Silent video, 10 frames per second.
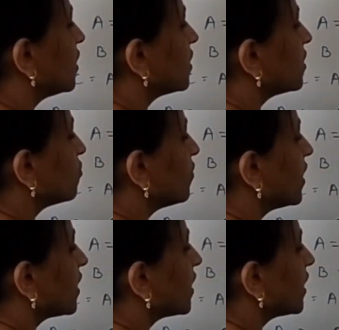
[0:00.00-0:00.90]
You will
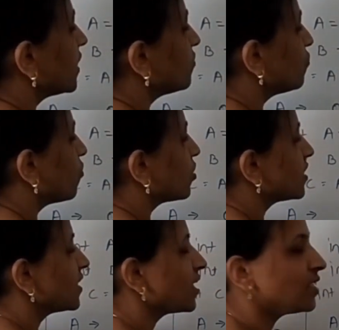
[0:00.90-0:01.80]
get
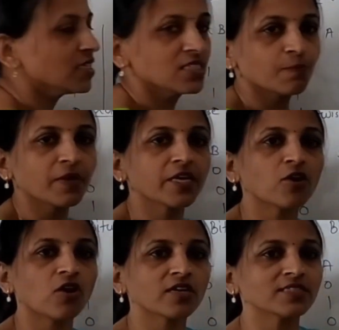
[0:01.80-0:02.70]
forty-nine displayed
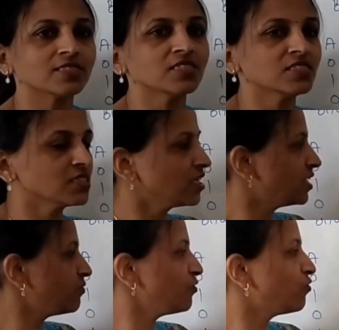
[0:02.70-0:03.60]
on the screen
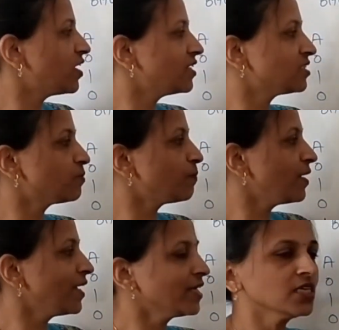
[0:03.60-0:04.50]
if you are
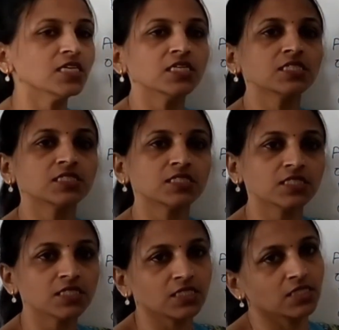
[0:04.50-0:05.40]
displaying
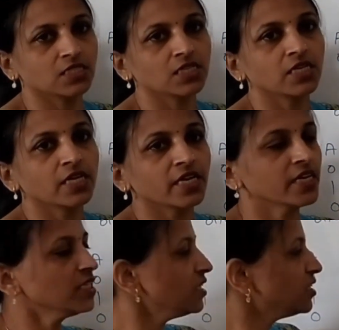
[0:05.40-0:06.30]
C.
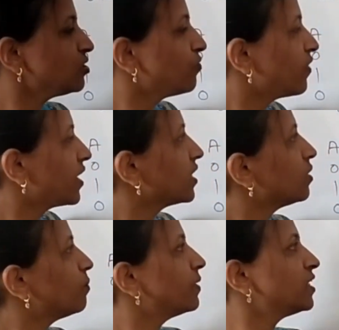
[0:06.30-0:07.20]
In this way, the
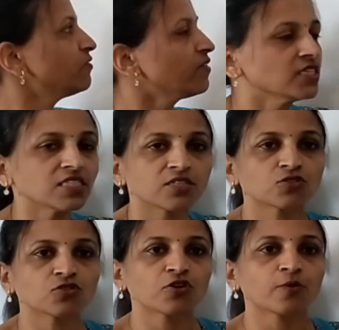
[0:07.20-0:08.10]
bitwise X
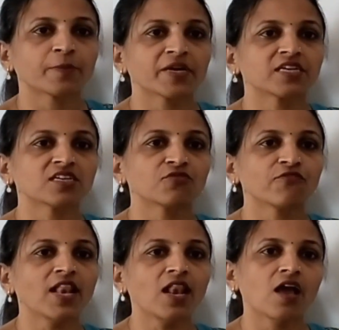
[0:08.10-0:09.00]
O R operator
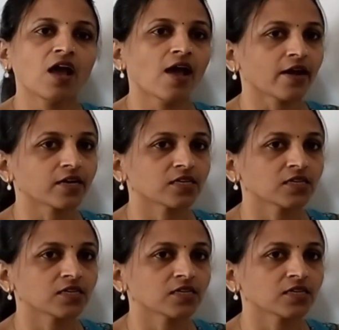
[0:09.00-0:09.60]
will act.